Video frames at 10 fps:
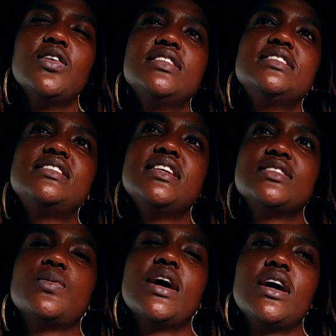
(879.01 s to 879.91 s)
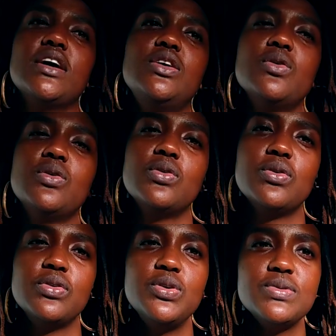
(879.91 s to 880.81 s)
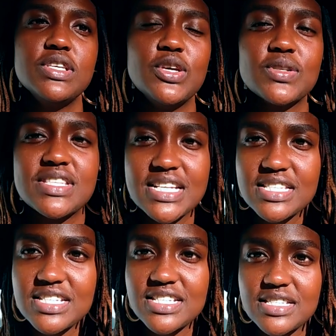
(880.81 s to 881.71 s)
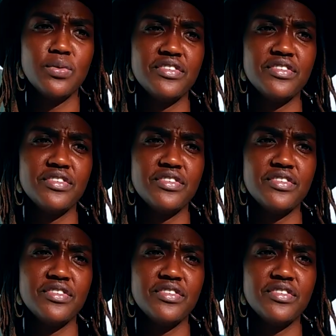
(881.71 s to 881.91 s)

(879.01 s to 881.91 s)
All these things where you're using your senses.